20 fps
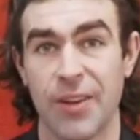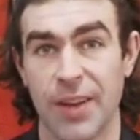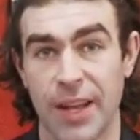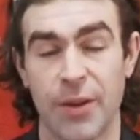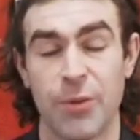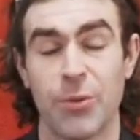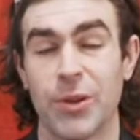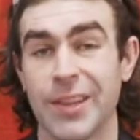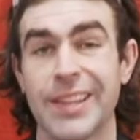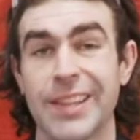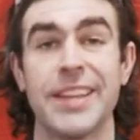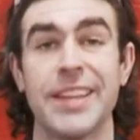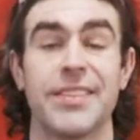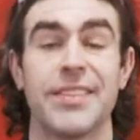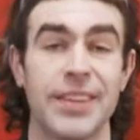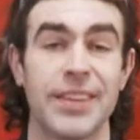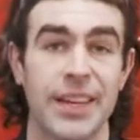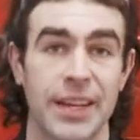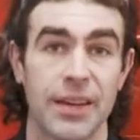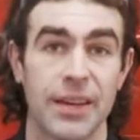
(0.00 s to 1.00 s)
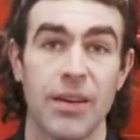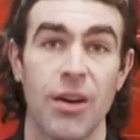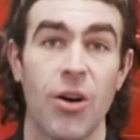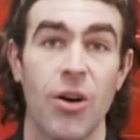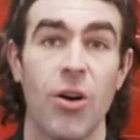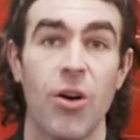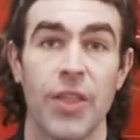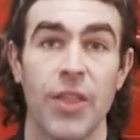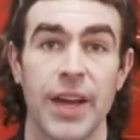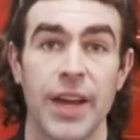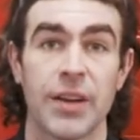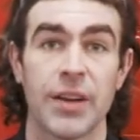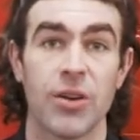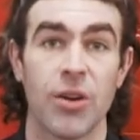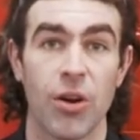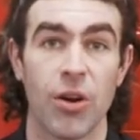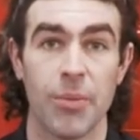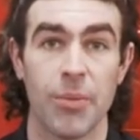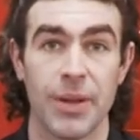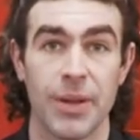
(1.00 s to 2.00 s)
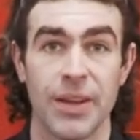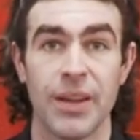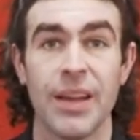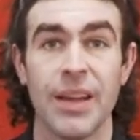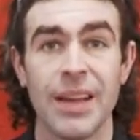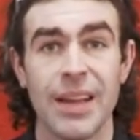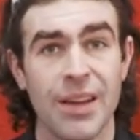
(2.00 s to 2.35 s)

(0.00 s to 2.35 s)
not releasing all that carbon,